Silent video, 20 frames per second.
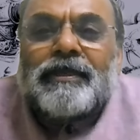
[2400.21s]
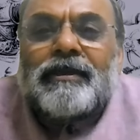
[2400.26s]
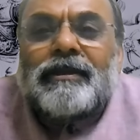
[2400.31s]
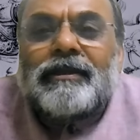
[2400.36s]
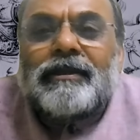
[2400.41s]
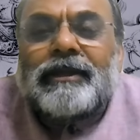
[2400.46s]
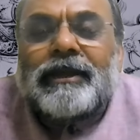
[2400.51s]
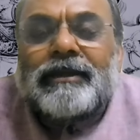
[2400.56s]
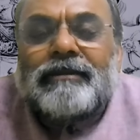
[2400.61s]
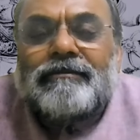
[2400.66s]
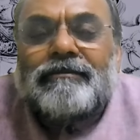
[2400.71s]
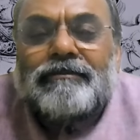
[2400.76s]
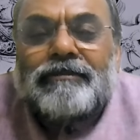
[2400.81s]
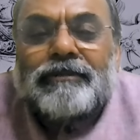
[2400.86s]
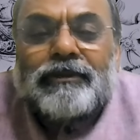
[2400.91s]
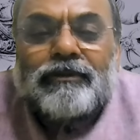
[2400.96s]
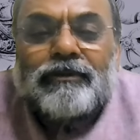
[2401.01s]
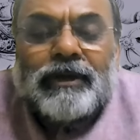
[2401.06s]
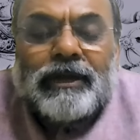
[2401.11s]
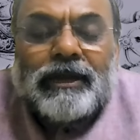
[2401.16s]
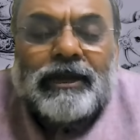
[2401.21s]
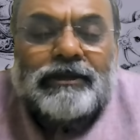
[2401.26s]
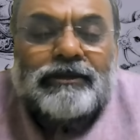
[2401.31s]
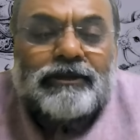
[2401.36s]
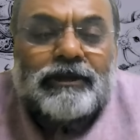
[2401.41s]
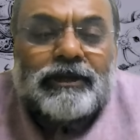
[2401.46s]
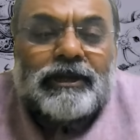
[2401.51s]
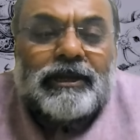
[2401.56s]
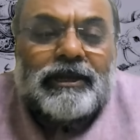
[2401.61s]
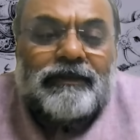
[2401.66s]
that you can
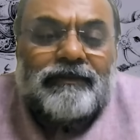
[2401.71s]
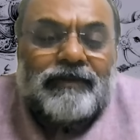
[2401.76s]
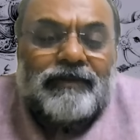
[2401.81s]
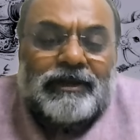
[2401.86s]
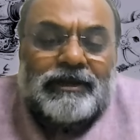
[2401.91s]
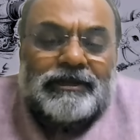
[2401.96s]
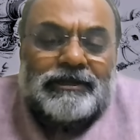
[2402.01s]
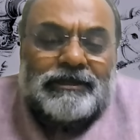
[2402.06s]
actually leverage